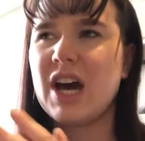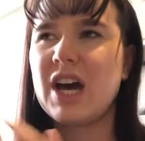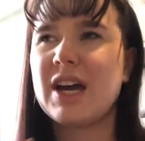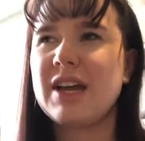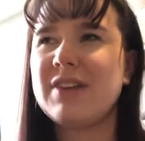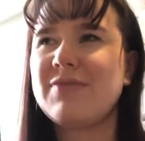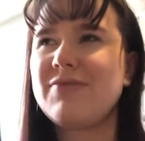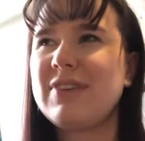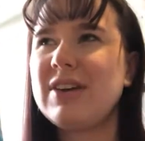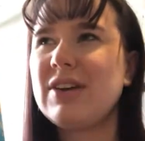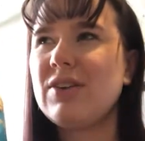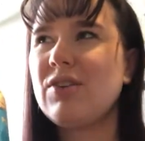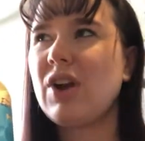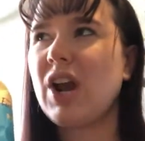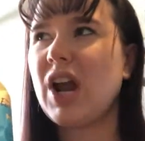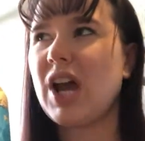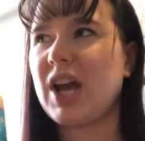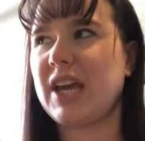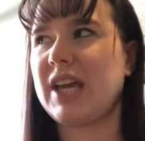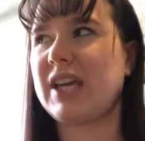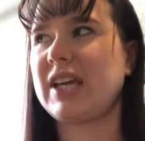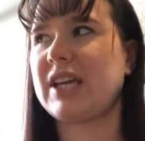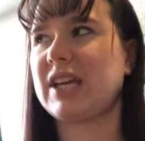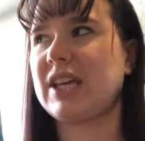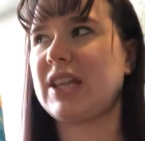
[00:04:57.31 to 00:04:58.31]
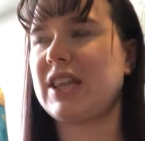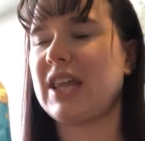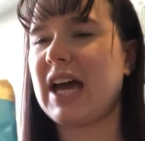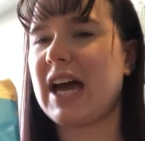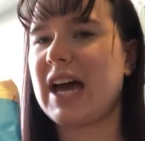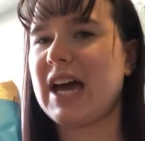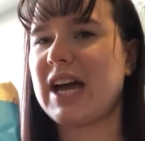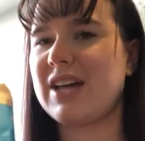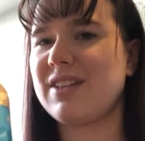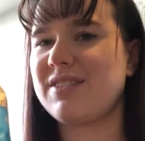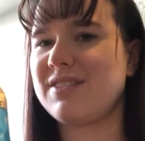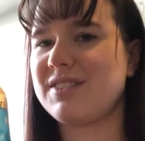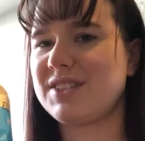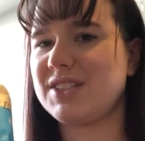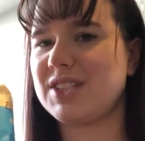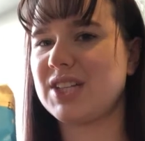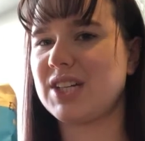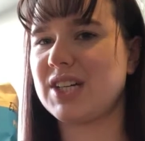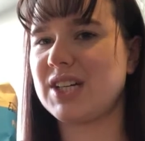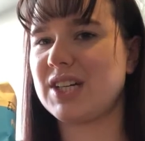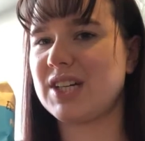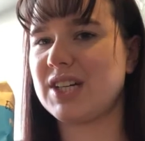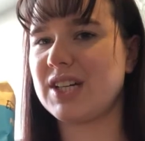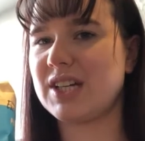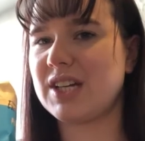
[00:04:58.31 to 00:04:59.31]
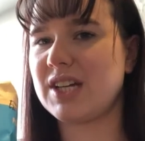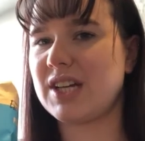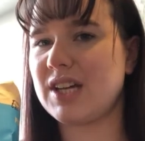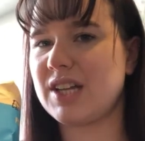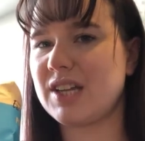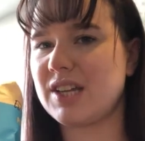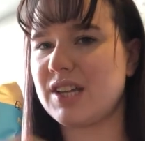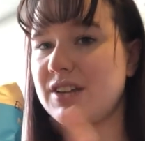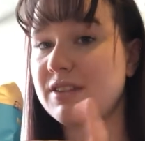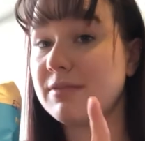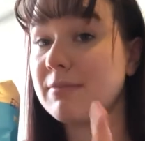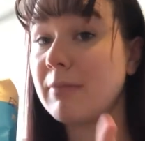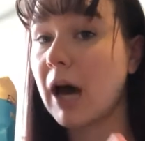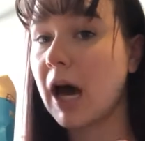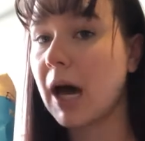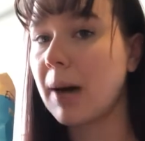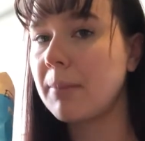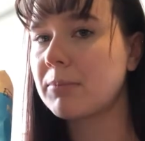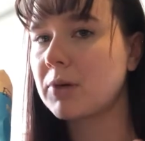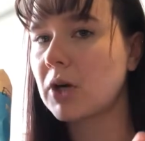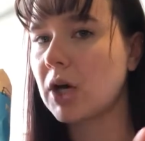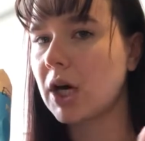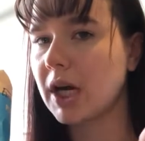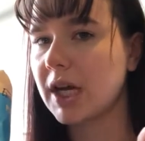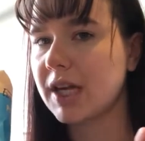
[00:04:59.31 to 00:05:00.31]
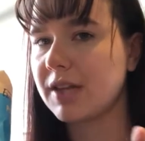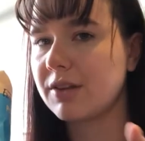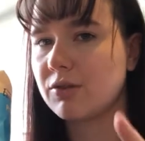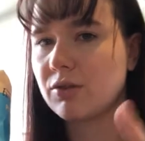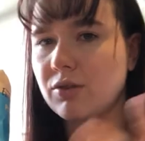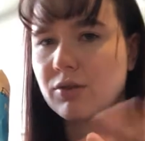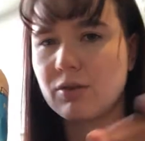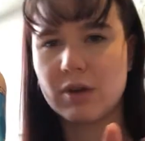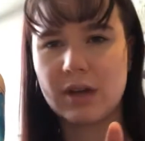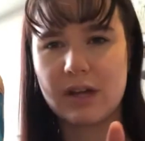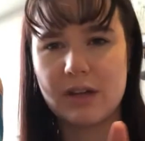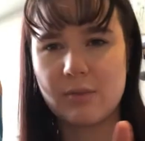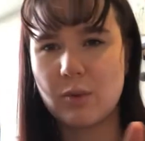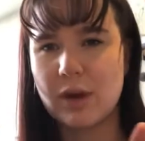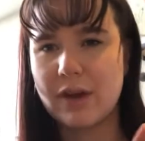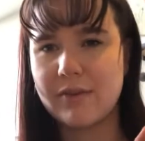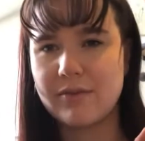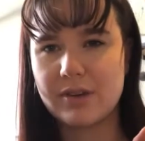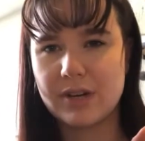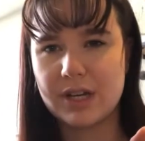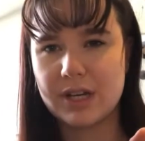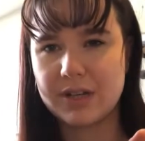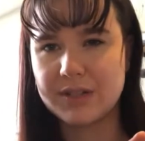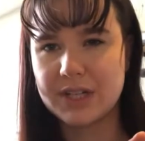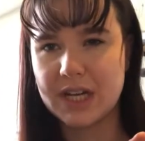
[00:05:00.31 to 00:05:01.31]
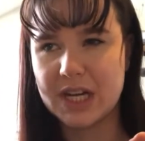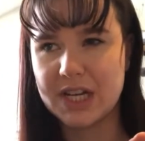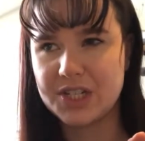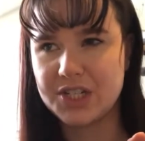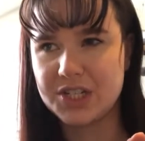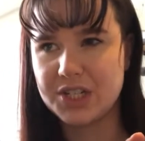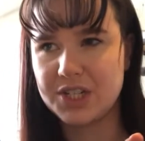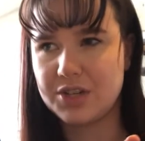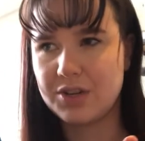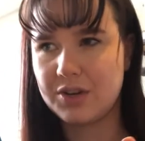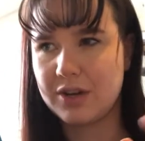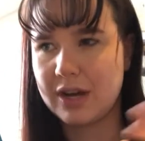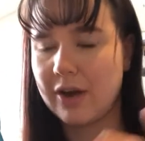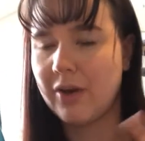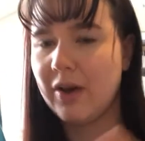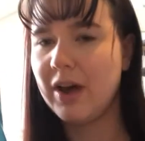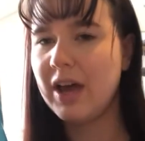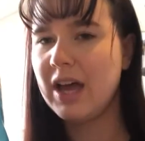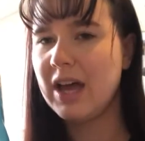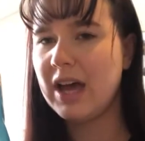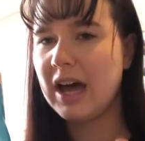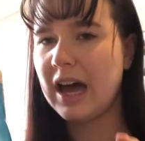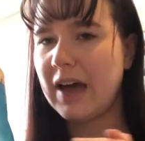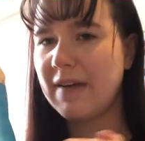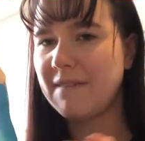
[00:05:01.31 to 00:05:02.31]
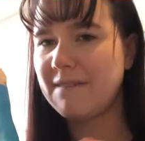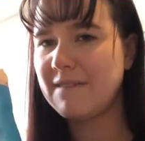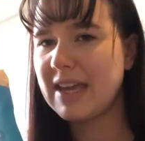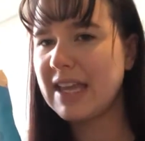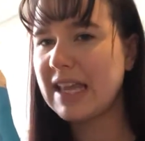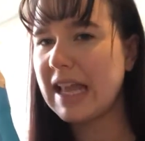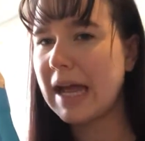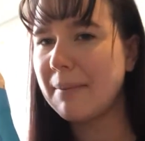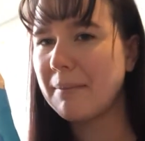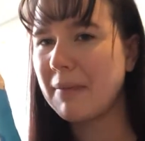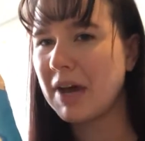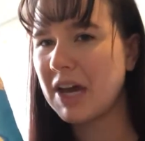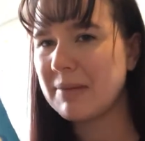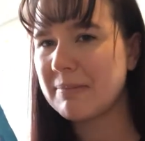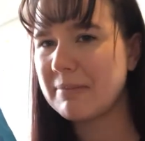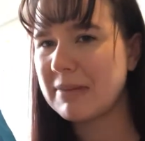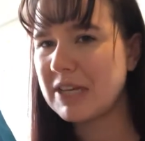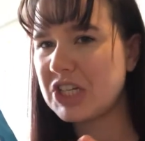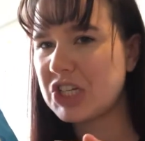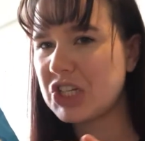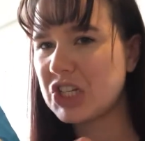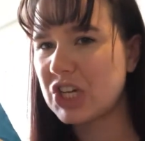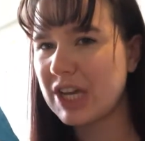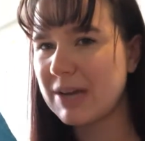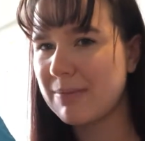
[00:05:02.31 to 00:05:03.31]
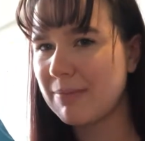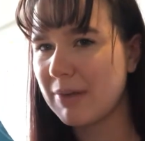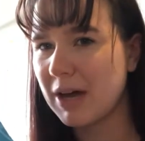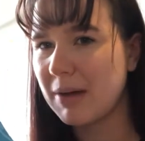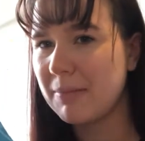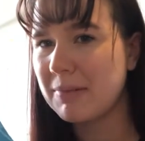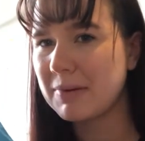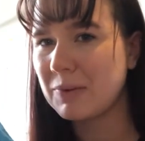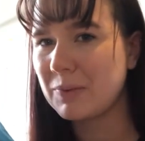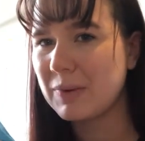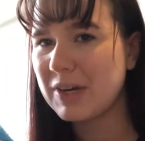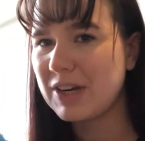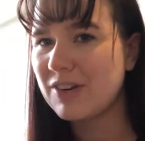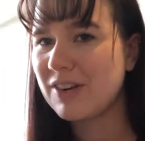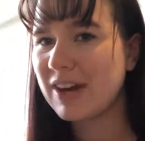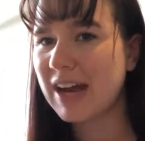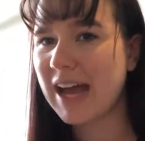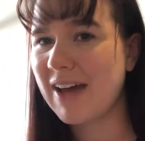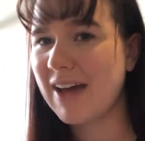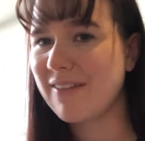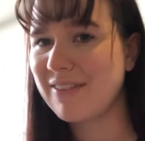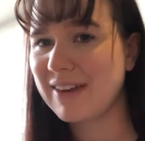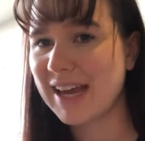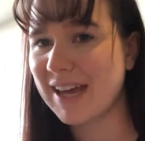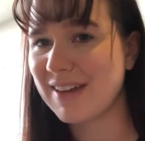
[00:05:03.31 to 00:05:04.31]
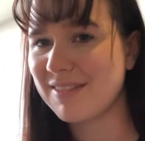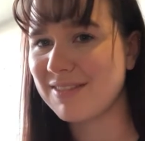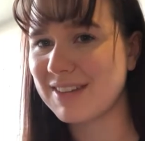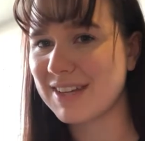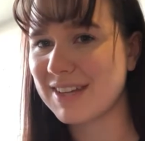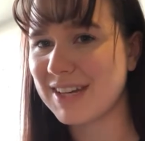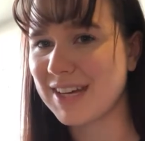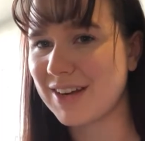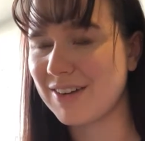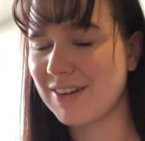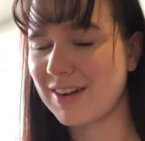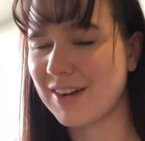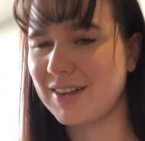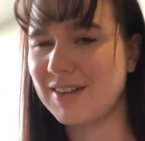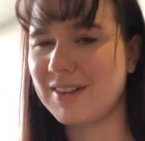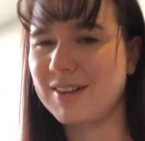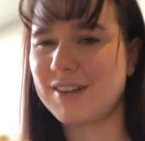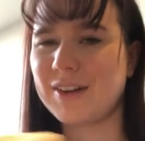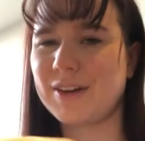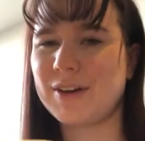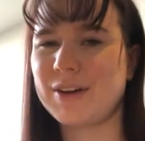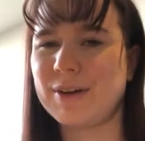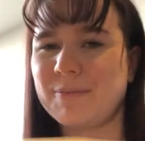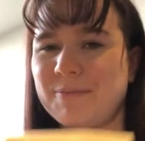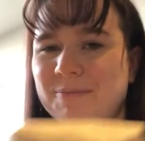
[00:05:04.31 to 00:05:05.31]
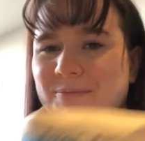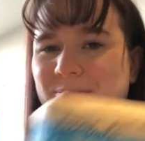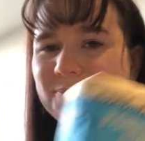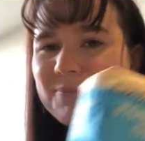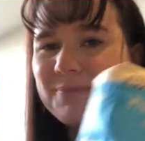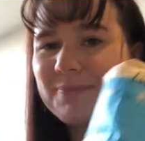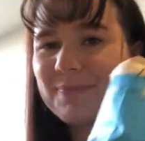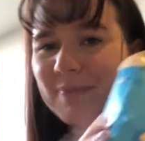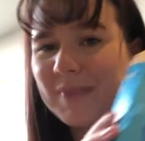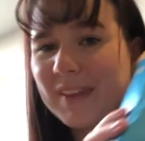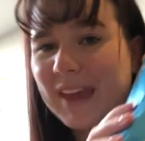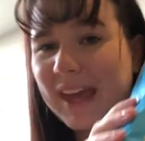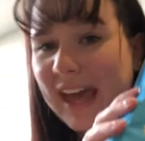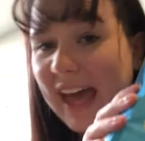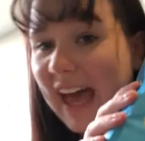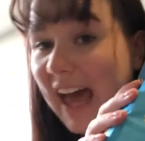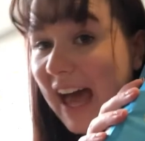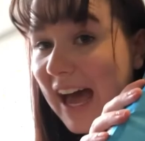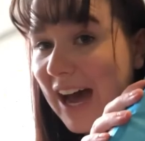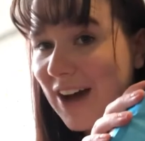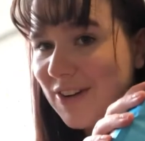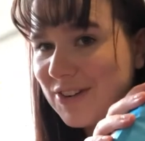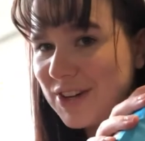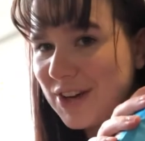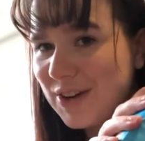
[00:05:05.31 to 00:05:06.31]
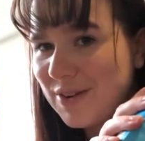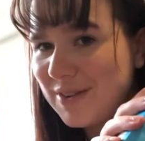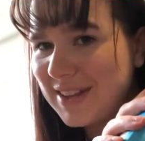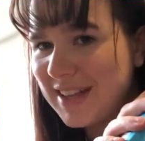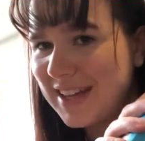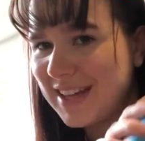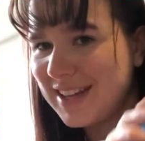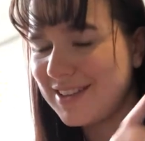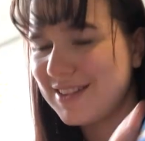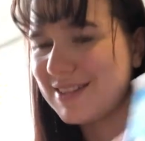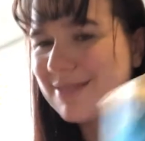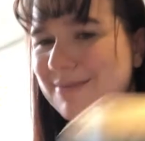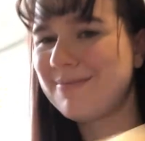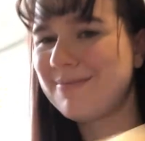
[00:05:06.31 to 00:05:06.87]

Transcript: I feel like the Asda Smart Price or whatever it changed it to now. I think that might be cheaper, but we don't an Asda near us, so Aldi Oats it is.